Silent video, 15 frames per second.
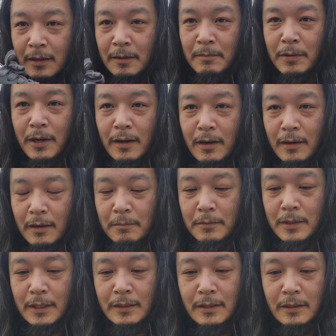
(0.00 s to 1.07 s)
But
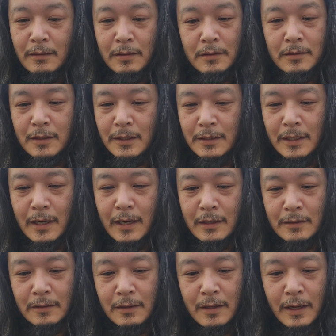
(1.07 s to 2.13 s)
this
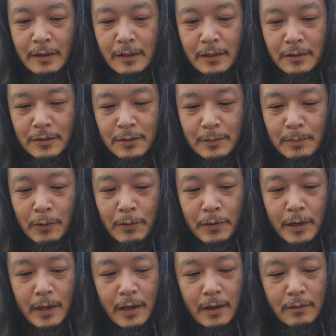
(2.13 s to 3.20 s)
has nothing to
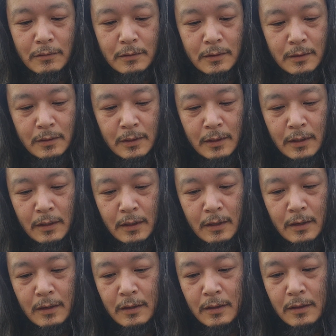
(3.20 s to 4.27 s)
point out
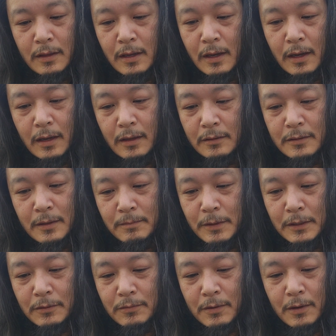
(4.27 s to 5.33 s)
that
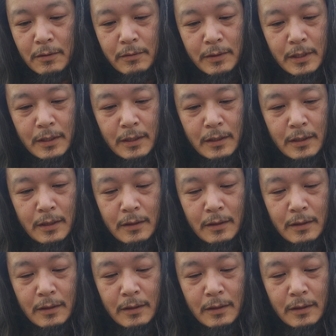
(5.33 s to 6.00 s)
something's wrong with it.